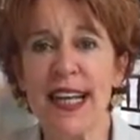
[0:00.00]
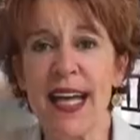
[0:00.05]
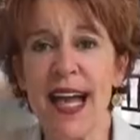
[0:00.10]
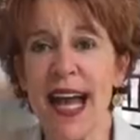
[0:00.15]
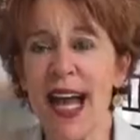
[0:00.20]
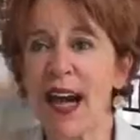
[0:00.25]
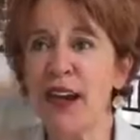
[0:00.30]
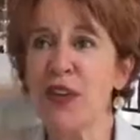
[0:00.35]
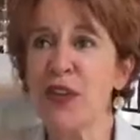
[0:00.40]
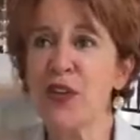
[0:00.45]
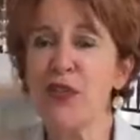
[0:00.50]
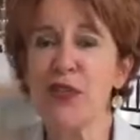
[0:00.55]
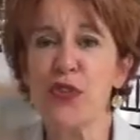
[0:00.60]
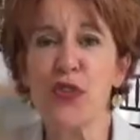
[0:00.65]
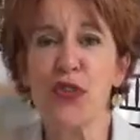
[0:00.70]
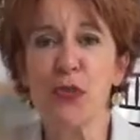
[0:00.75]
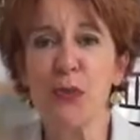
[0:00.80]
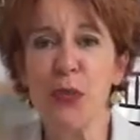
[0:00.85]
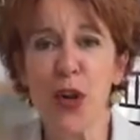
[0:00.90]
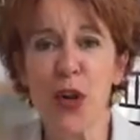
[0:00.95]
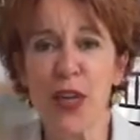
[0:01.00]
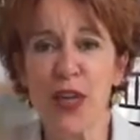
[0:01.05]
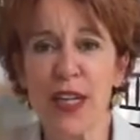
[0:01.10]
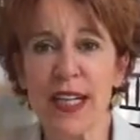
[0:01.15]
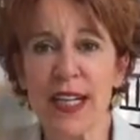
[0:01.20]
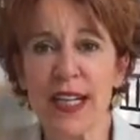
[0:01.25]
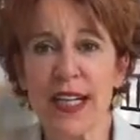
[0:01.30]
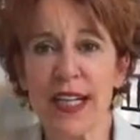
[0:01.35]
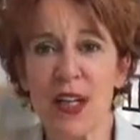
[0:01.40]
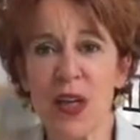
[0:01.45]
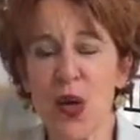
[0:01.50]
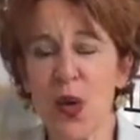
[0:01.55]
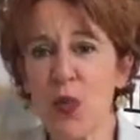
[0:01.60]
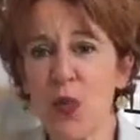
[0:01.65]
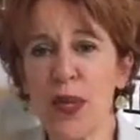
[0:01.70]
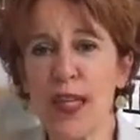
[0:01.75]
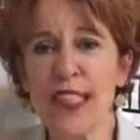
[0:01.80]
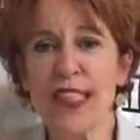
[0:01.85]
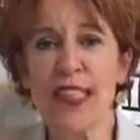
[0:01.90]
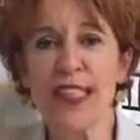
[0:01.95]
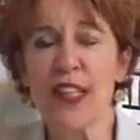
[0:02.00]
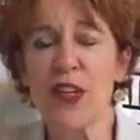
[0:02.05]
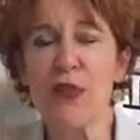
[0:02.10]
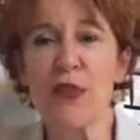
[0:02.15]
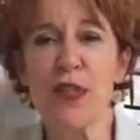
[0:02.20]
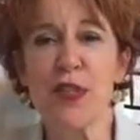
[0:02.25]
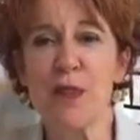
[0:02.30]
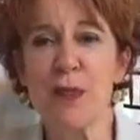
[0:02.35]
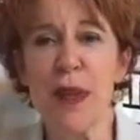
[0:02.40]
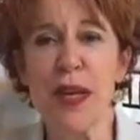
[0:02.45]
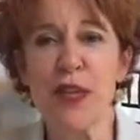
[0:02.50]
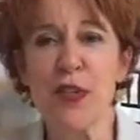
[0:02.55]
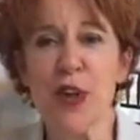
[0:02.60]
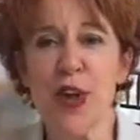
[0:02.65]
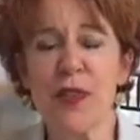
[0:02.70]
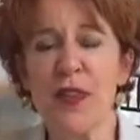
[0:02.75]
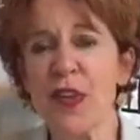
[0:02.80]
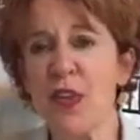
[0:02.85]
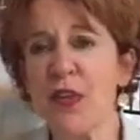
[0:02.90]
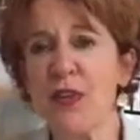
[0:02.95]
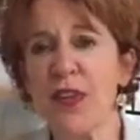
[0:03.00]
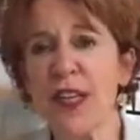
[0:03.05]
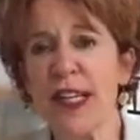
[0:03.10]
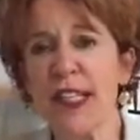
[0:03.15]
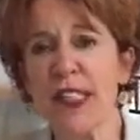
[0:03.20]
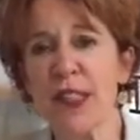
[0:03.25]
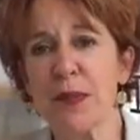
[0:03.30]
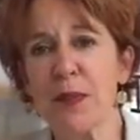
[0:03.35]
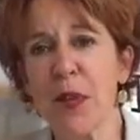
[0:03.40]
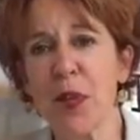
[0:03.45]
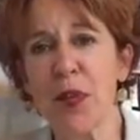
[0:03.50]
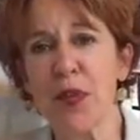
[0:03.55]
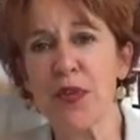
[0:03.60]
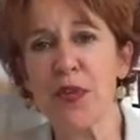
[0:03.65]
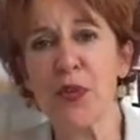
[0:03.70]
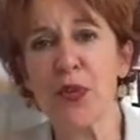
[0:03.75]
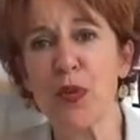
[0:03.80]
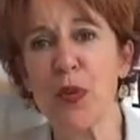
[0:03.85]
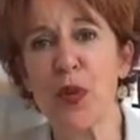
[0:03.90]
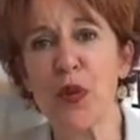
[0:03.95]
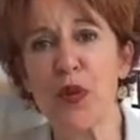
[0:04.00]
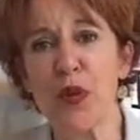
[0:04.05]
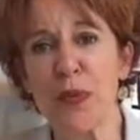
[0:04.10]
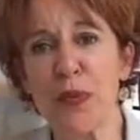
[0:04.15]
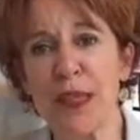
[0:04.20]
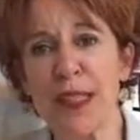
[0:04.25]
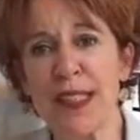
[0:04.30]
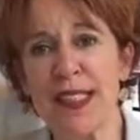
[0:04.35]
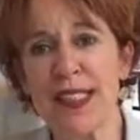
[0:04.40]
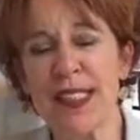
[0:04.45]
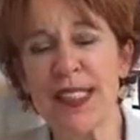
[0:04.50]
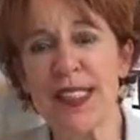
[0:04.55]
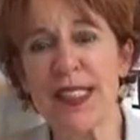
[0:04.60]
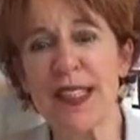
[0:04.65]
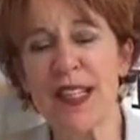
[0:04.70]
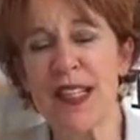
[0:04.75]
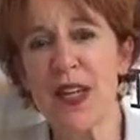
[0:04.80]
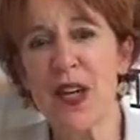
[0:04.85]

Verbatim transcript: How do you do your marketing? What is it that you spend on that you think is important to grow your business?